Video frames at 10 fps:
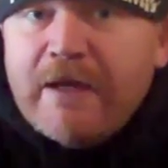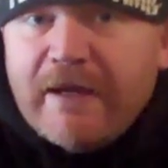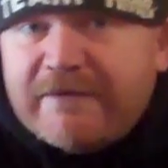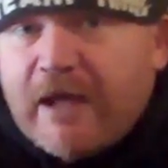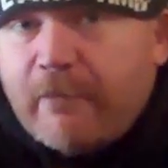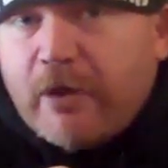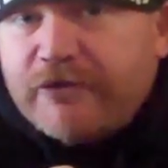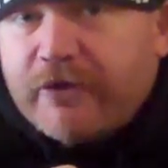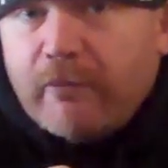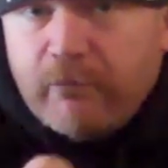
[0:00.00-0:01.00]
it's how
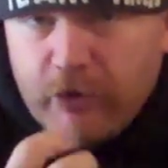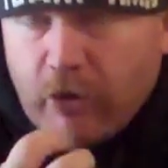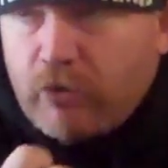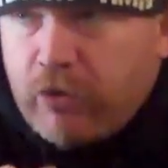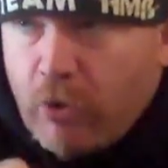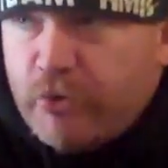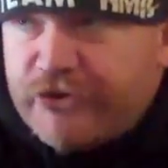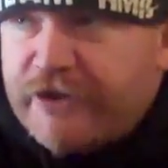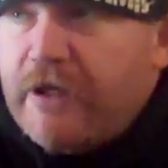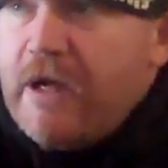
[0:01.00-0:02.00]
much
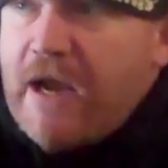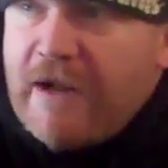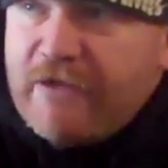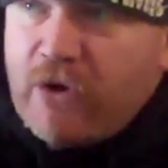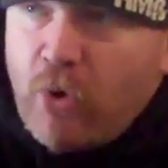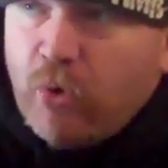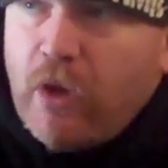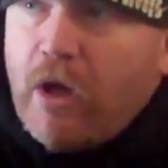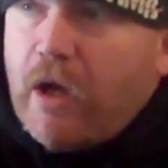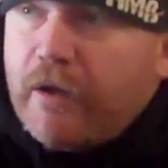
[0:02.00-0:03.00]
close it and then hold
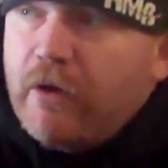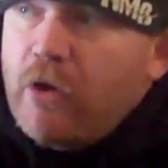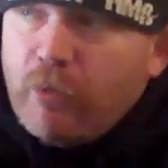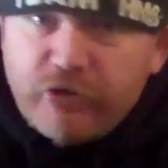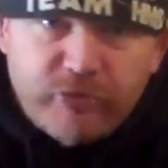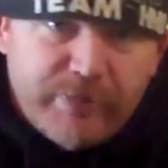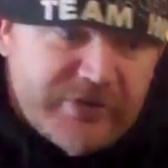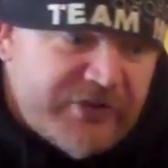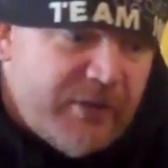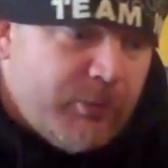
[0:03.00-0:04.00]
on, which would be
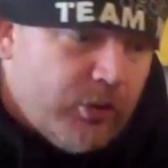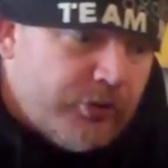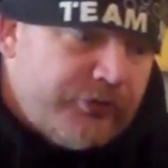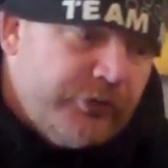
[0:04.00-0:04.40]
similar